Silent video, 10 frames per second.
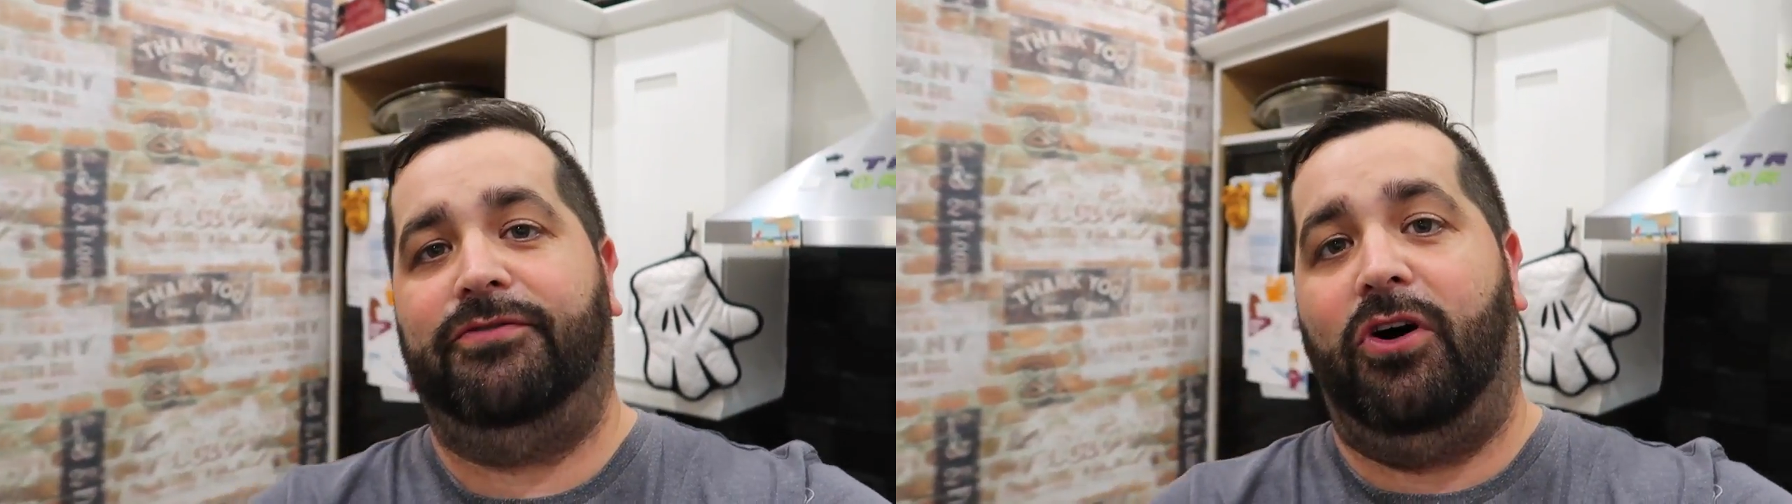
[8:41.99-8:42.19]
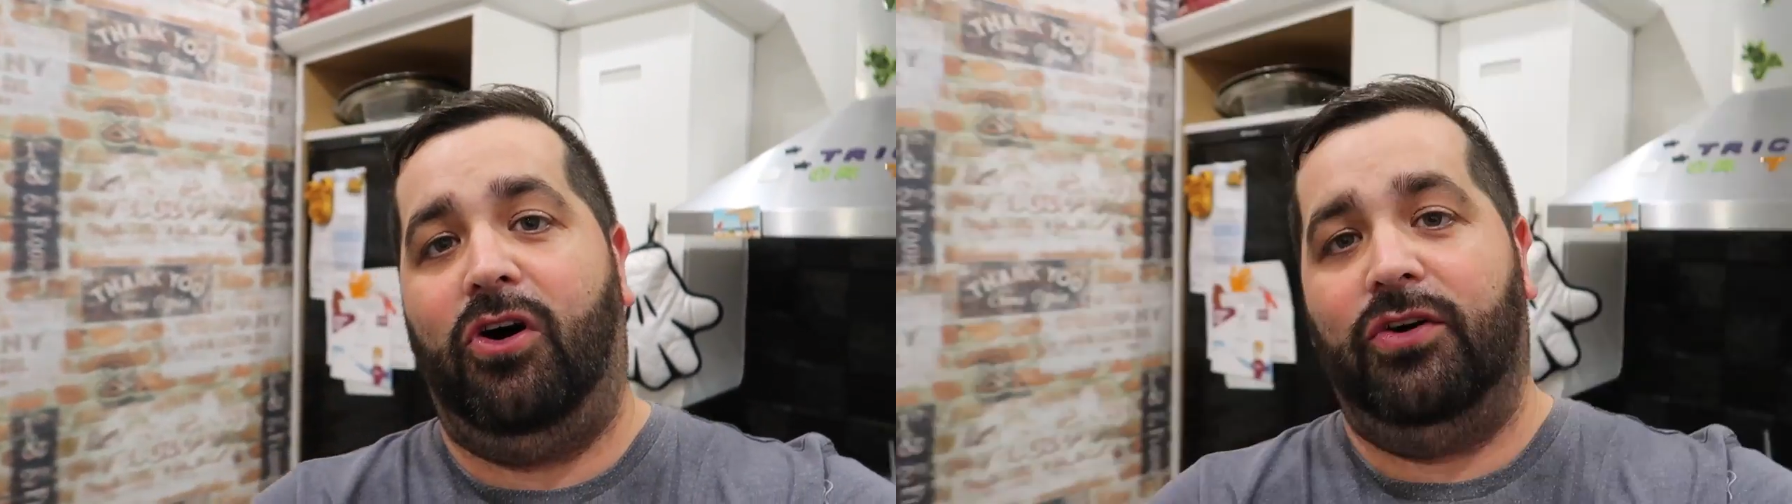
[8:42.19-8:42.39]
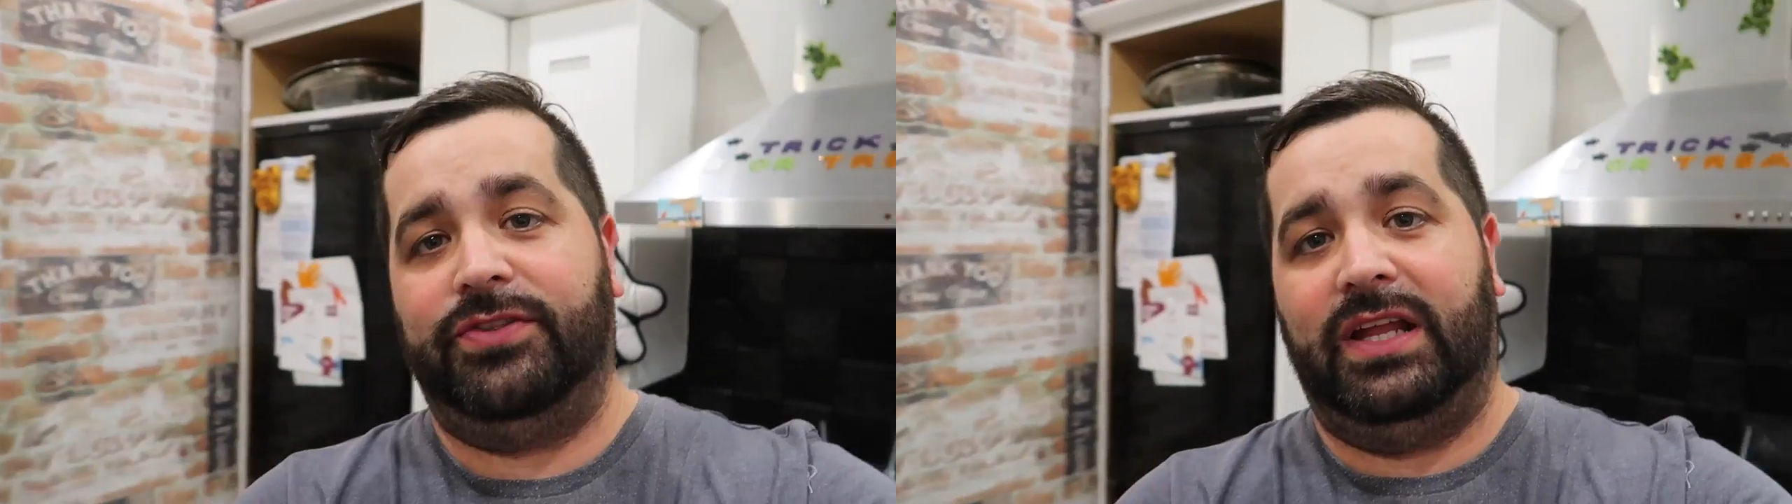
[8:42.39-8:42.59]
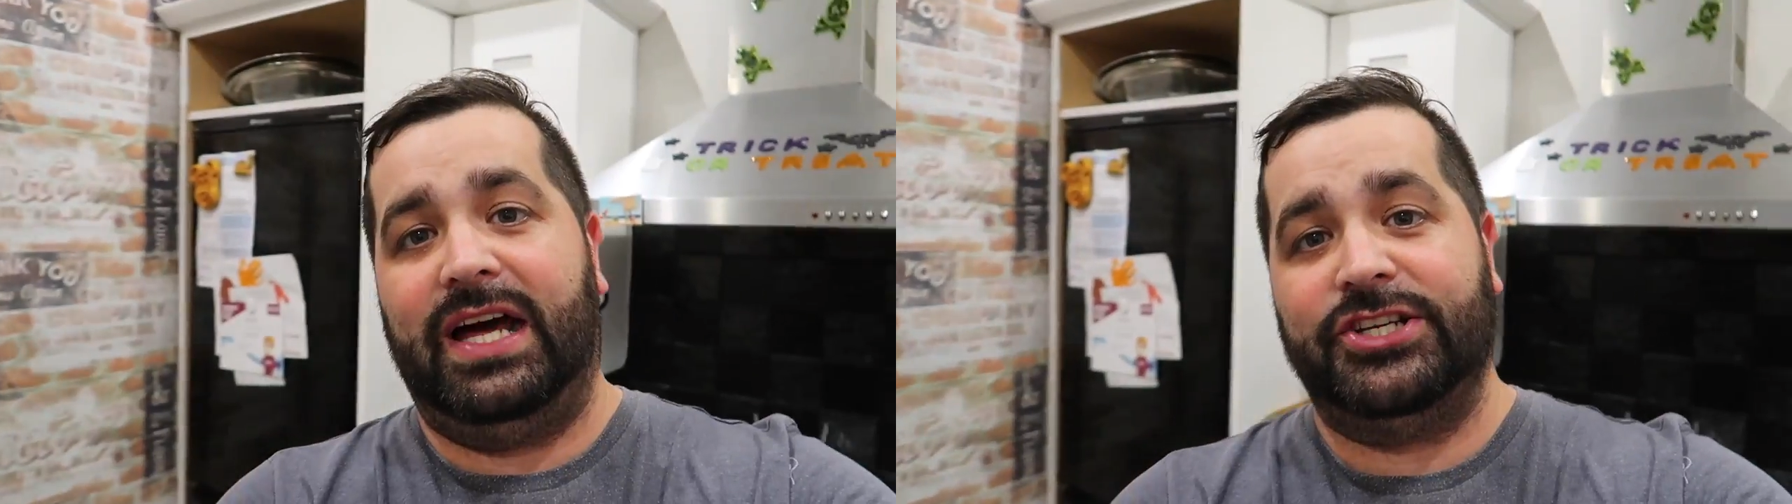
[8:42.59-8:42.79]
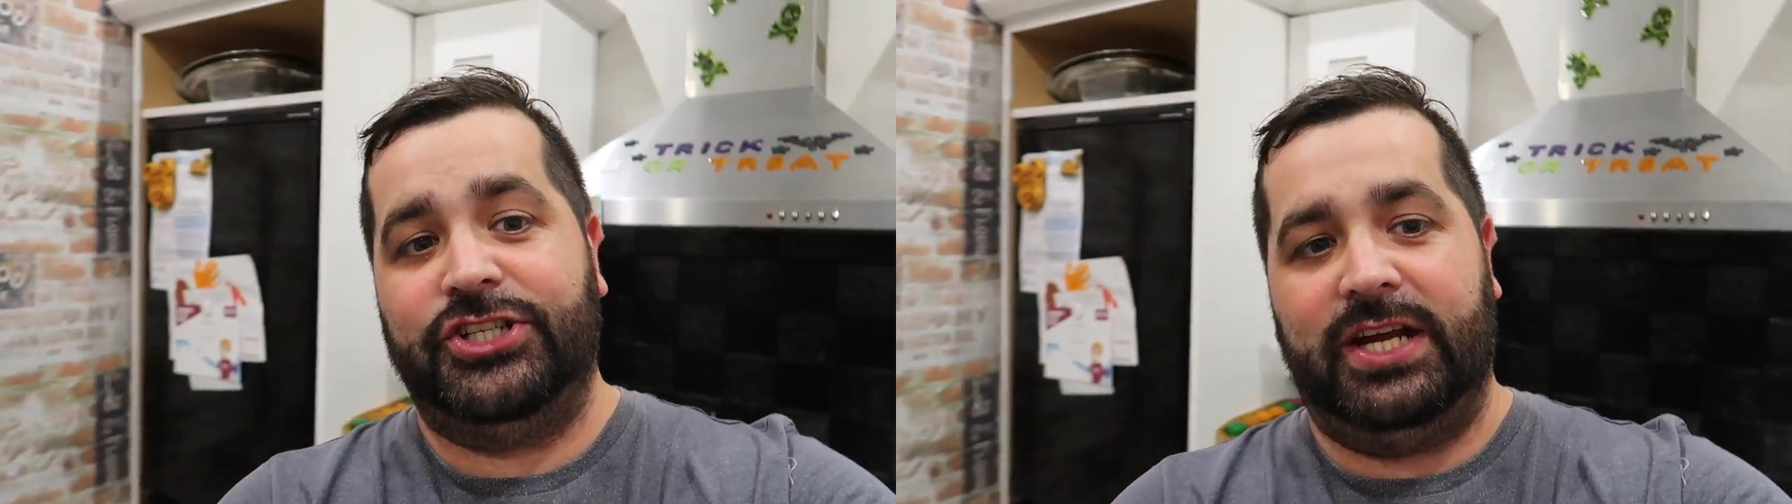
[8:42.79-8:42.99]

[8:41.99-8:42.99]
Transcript: for The Last